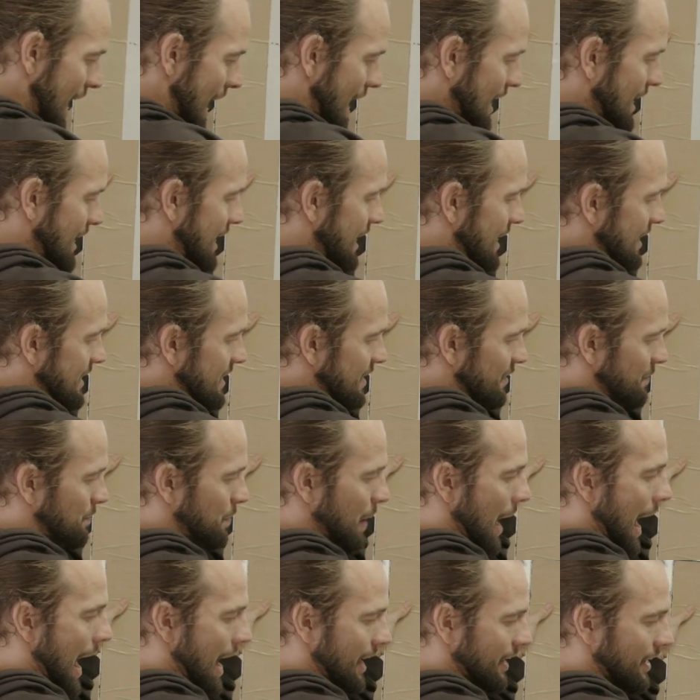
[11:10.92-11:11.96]
adhesive
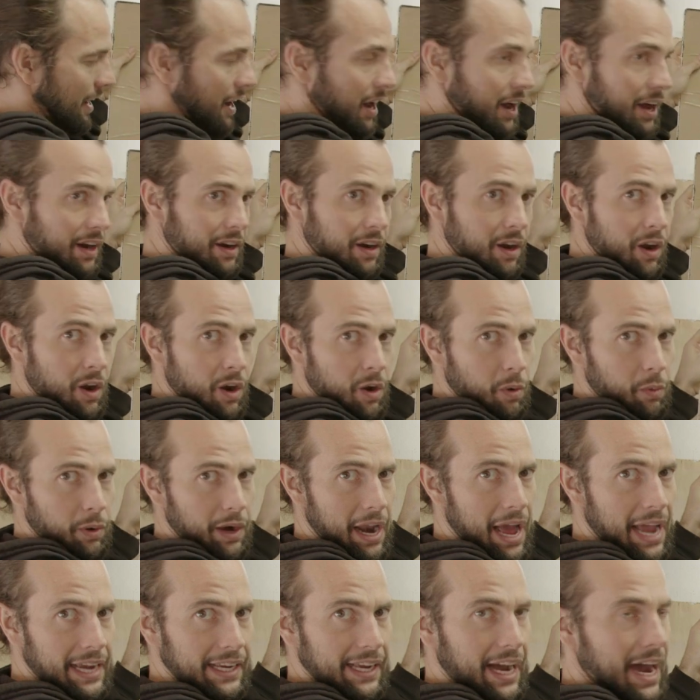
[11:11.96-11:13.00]
back on.
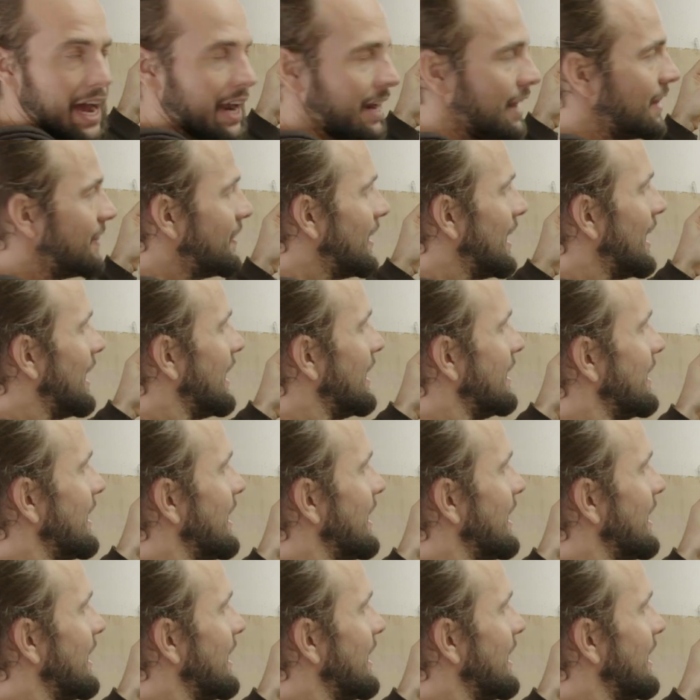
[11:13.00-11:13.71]
When I got it, they